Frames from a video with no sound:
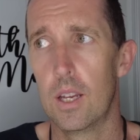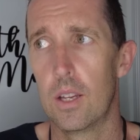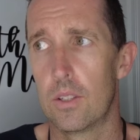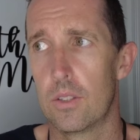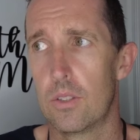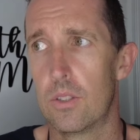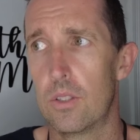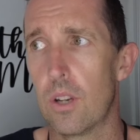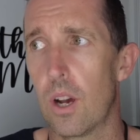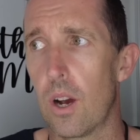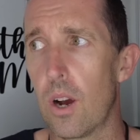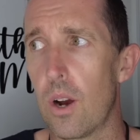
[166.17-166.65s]

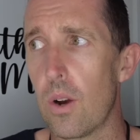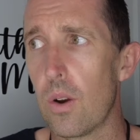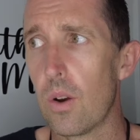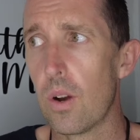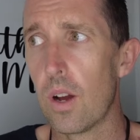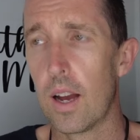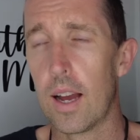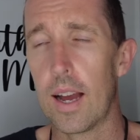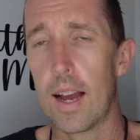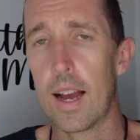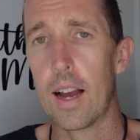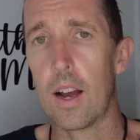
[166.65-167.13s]
So
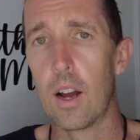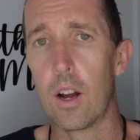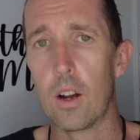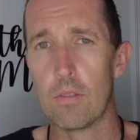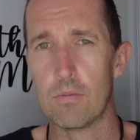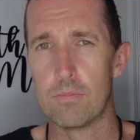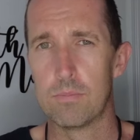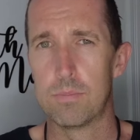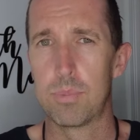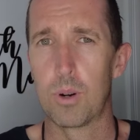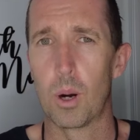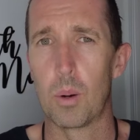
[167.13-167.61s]
uh,
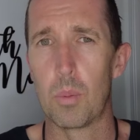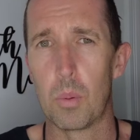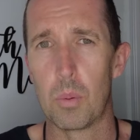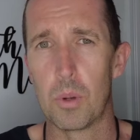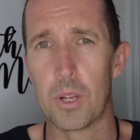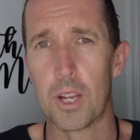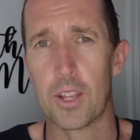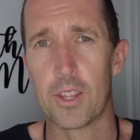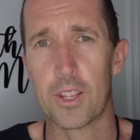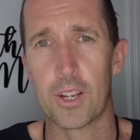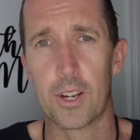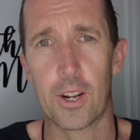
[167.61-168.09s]

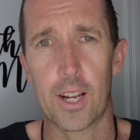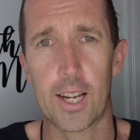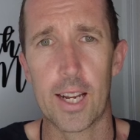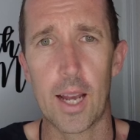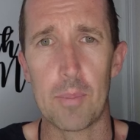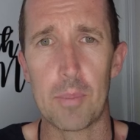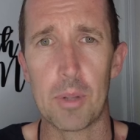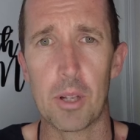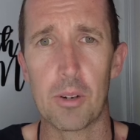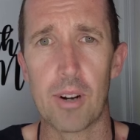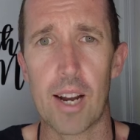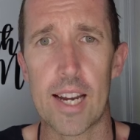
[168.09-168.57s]
probably only got a
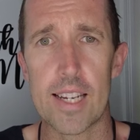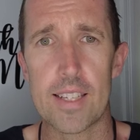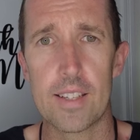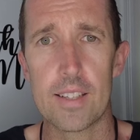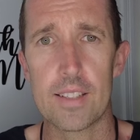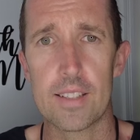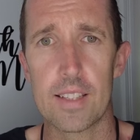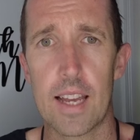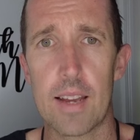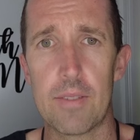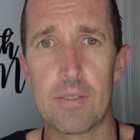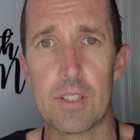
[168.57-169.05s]
couple of
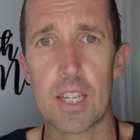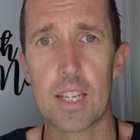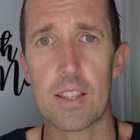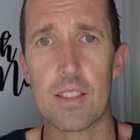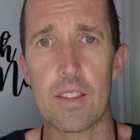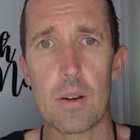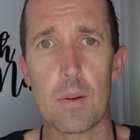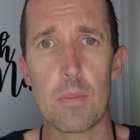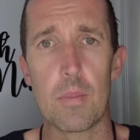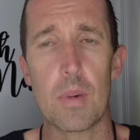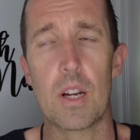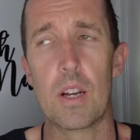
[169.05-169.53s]
races left in
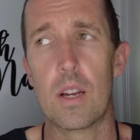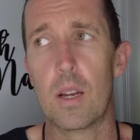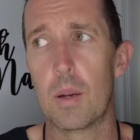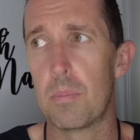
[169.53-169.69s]
them,